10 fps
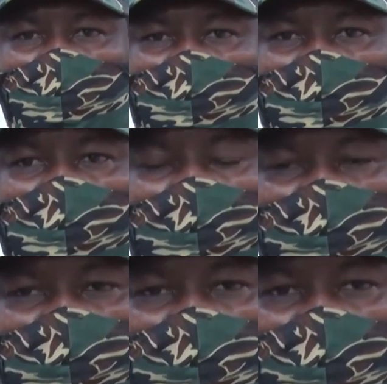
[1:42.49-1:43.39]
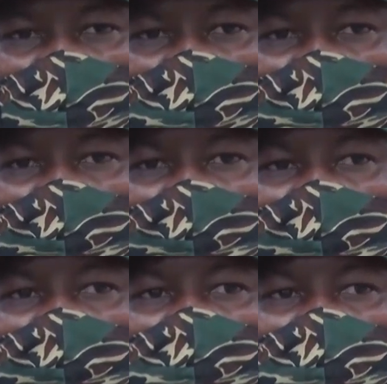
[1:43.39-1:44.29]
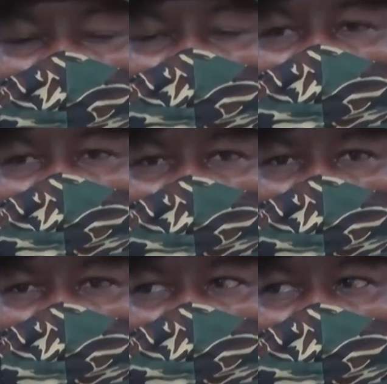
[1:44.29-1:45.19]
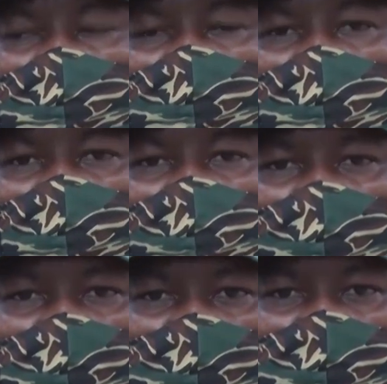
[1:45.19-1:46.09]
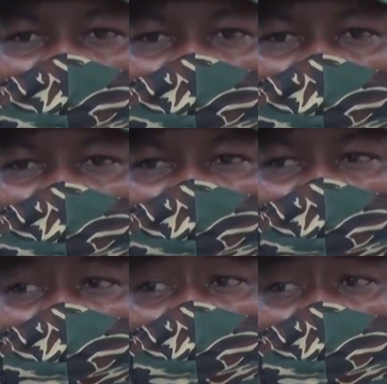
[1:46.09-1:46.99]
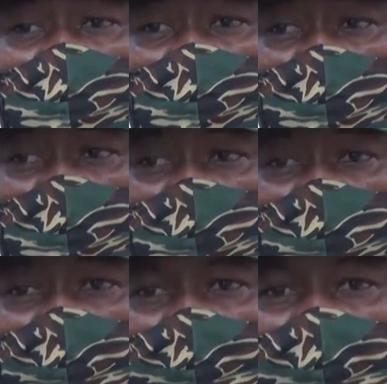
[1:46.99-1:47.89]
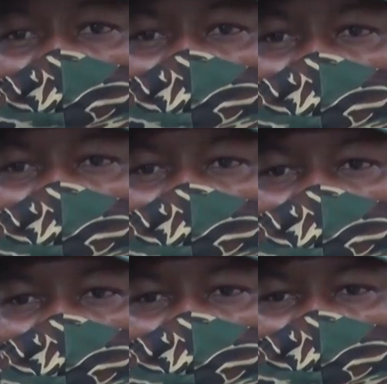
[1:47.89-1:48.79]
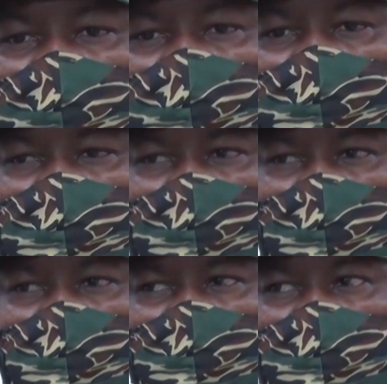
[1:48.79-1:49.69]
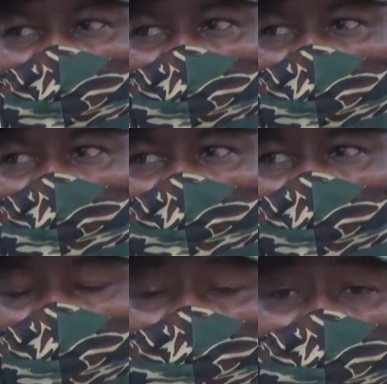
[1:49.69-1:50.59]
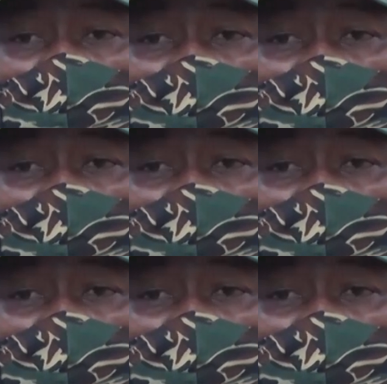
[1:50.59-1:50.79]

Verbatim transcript: We also have to consider taking all precautions whenever floods occur to ensure that diseases which are